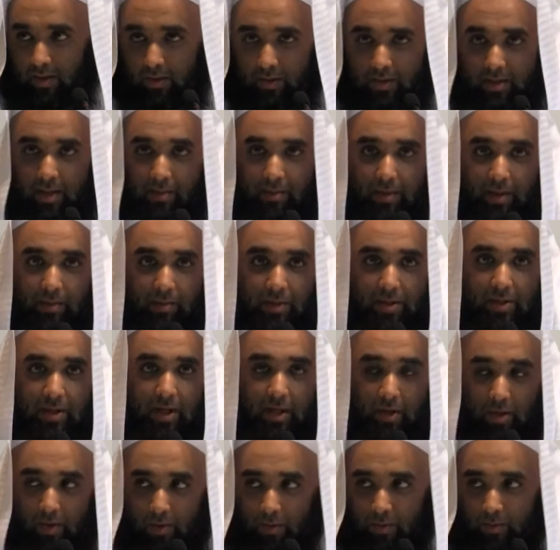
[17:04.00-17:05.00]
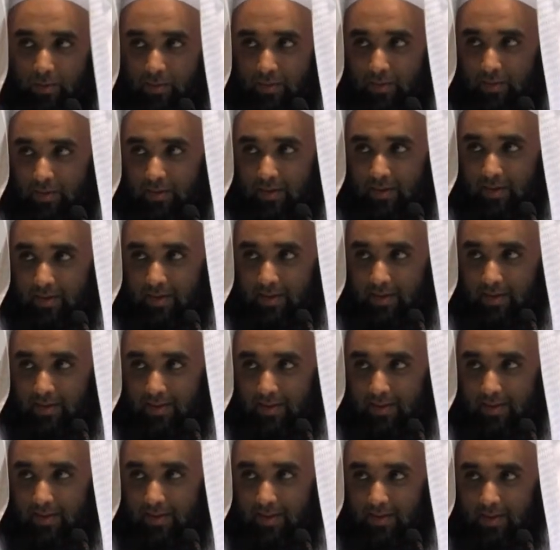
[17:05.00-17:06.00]
or something which they know
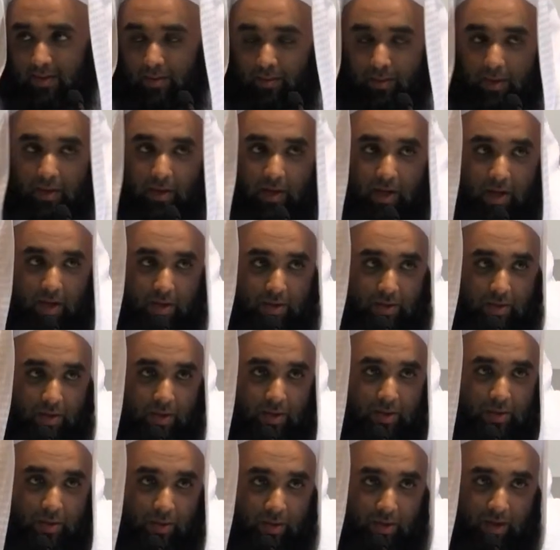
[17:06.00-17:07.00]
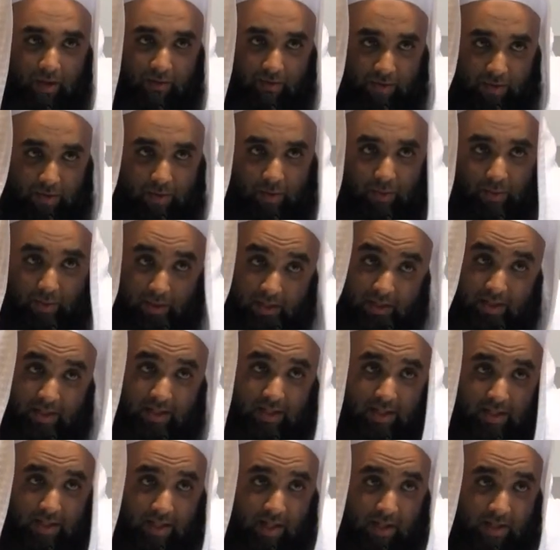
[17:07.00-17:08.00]
with regards to the sunnah of Rasul. Because
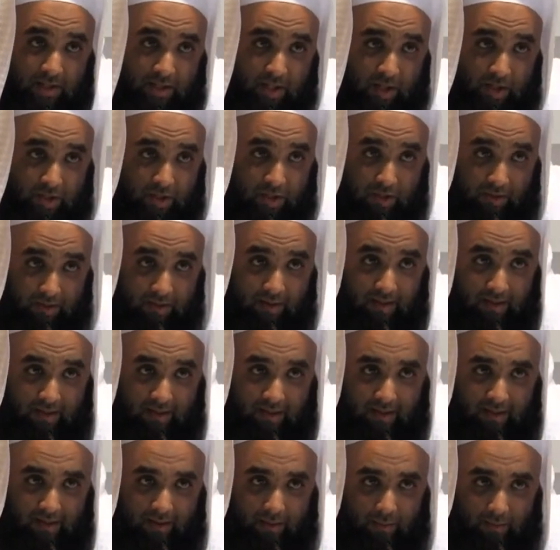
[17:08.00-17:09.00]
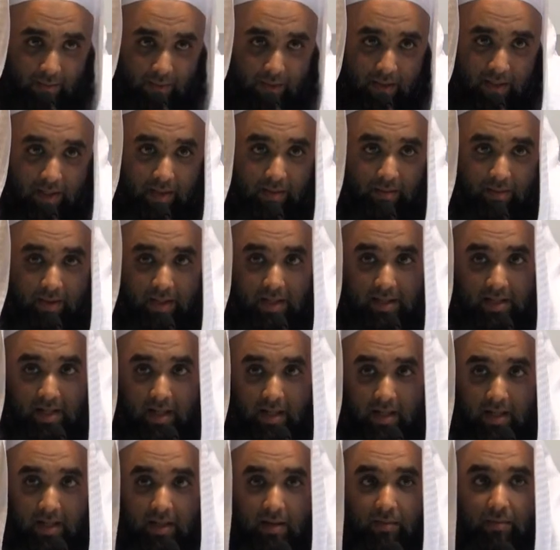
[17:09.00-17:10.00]
this is our discussion. We
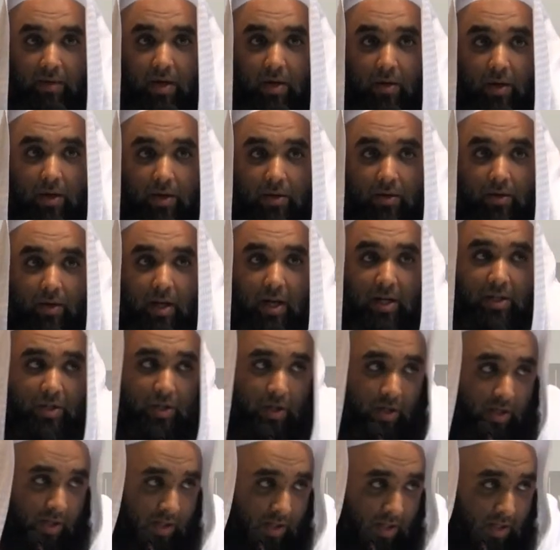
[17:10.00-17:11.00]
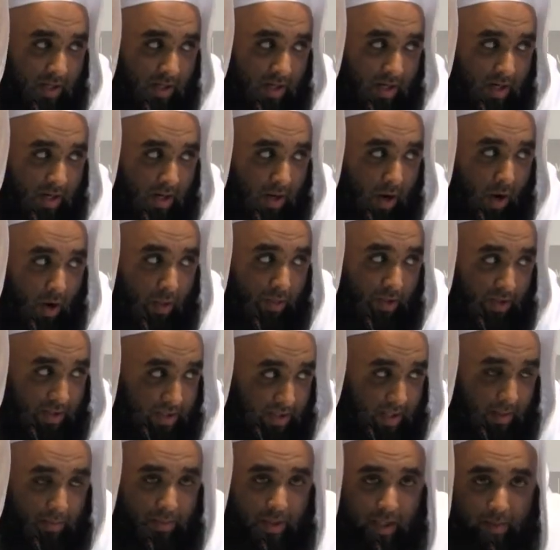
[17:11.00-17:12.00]
decided that we are going to lecture on this
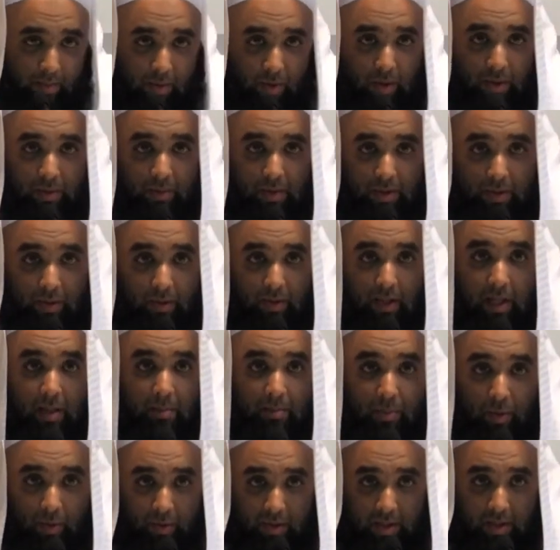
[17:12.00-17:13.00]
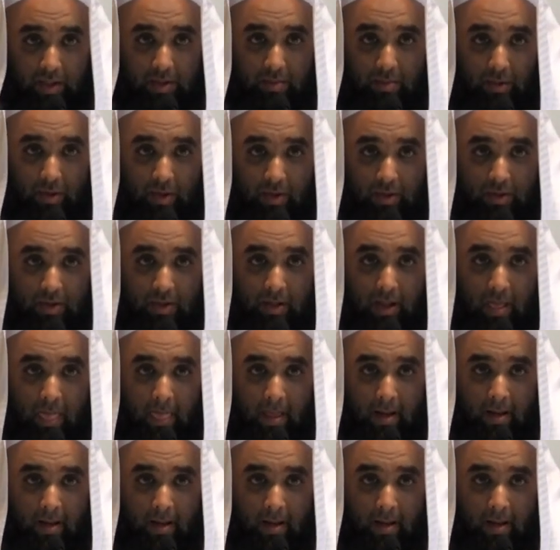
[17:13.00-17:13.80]
subject because we saw the importance. Because